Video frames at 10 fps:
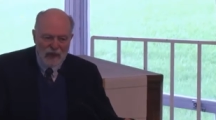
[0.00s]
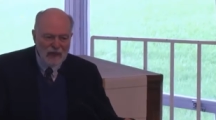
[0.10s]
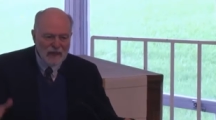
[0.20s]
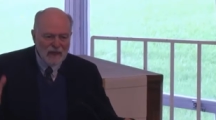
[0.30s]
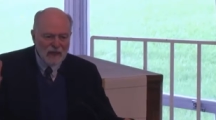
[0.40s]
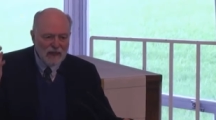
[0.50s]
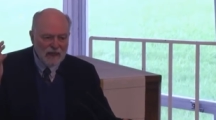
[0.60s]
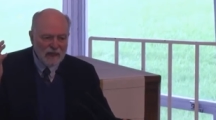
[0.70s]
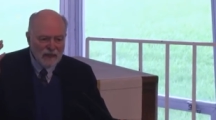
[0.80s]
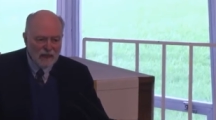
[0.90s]
And
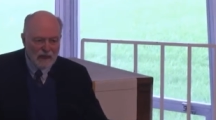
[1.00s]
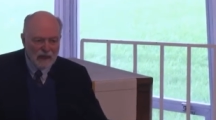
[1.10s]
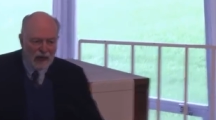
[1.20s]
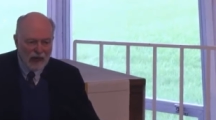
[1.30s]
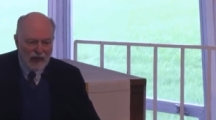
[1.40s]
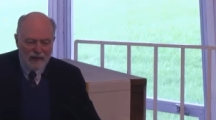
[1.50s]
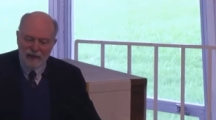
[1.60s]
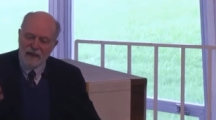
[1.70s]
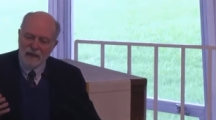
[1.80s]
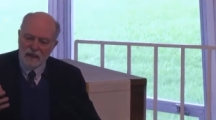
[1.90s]
I, I
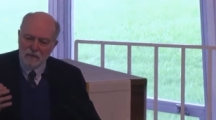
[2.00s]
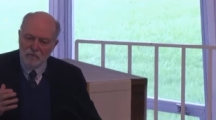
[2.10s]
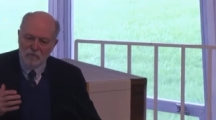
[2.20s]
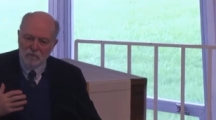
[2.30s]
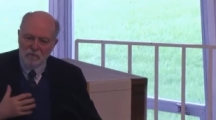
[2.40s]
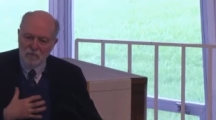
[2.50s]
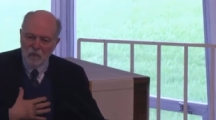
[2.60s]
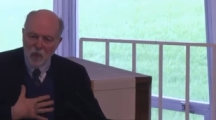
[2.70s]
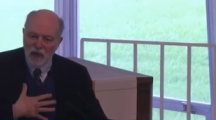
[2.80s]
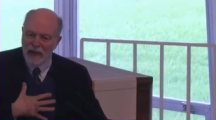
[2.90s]
think
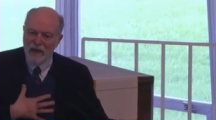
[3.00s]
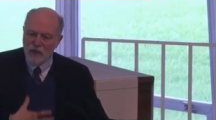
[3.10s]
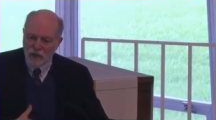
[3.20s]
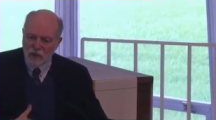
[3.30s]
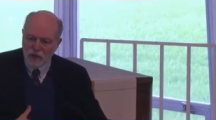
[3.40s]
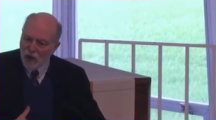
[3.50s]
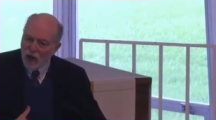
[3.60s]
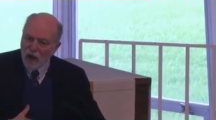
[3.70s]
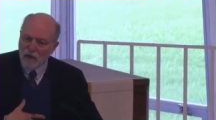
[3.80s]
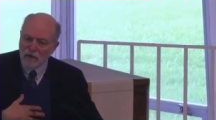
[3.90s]
when I do
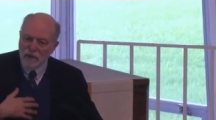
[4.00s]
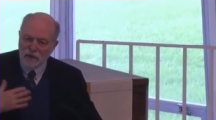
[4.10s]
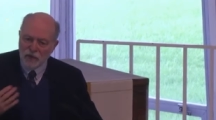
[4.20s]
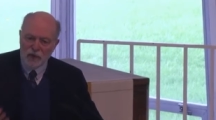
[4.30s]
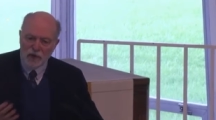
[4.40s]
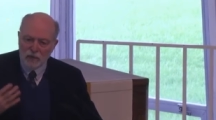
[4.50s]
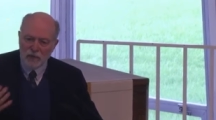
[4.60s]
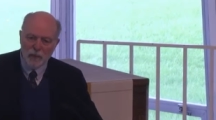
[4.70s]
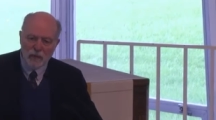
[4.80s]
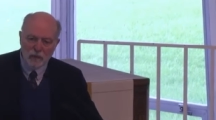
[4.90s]
talk and share
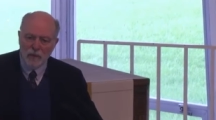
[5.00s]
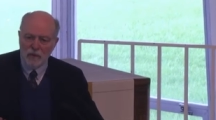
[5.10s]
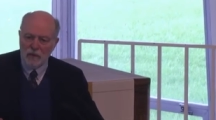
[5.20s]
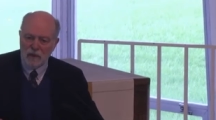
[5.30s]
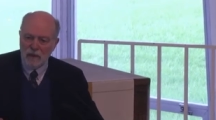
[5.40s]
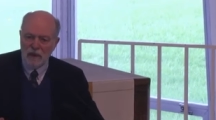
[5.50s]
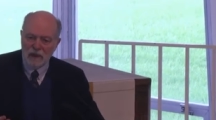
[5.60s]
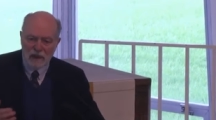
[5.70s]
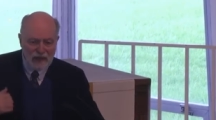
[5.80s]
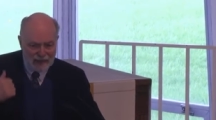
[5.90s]
with people,
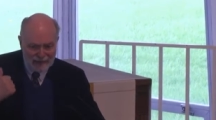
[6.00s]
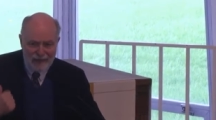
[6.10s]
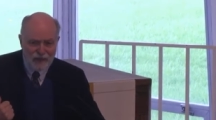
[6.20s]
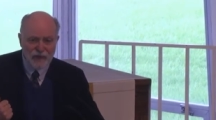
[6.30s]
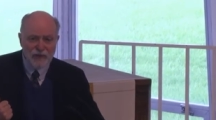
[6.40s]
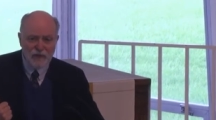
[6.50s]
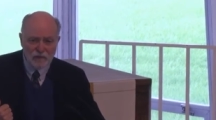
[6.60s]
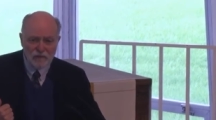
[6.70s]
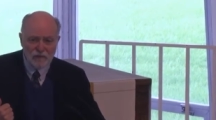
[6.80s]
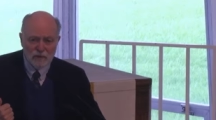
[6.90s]
I
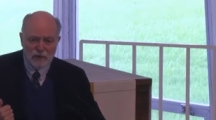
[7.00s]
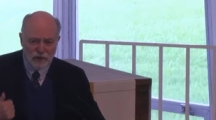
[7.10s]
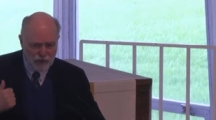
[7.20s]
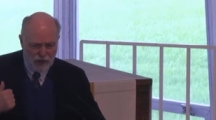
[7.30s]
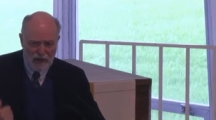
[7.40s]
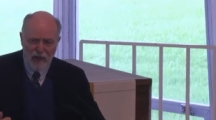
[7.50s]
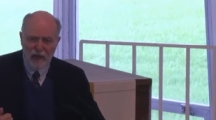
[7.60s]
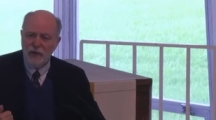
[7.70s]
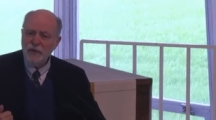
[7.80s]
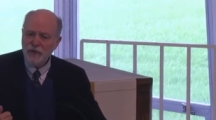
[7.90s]
listen to try to
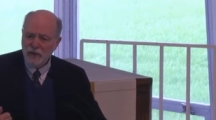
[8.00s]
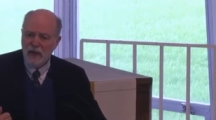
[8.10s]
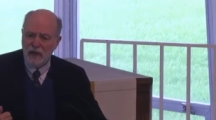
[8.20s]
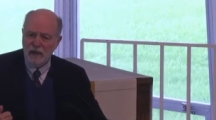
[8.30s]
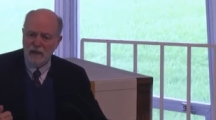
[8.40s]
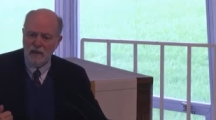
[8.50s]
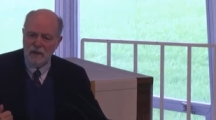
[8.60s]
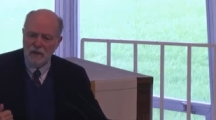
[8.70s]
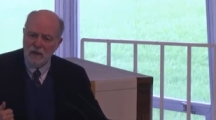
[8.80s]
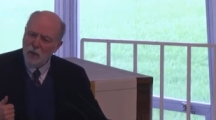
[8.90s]
understand
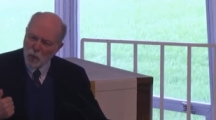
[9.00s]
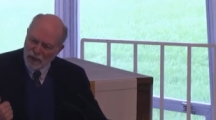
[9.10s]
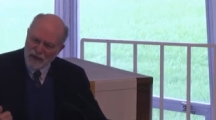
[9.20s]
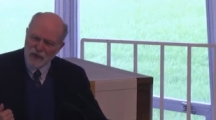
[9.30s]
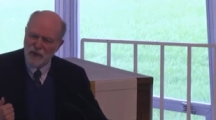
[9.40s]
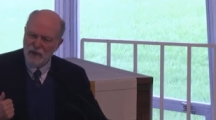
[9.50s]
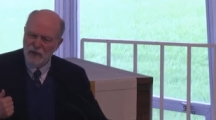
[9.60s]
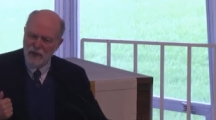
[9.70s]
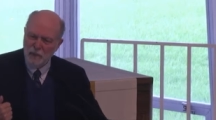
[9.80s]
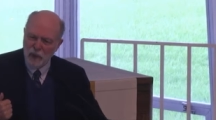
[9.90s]
what is
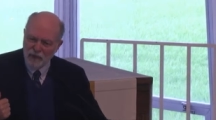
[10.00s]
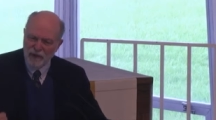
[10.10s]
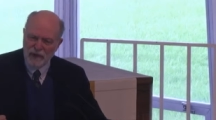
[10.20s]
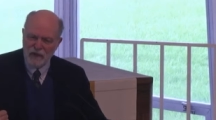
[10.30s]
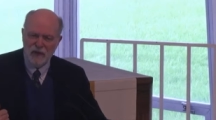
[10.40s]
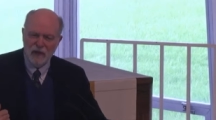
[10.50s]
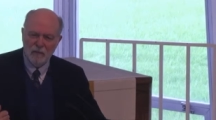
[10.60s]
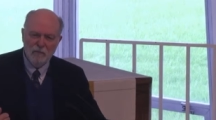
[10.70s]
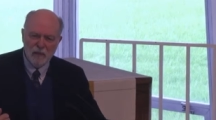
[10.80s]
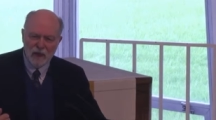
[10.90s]
it that prevents them.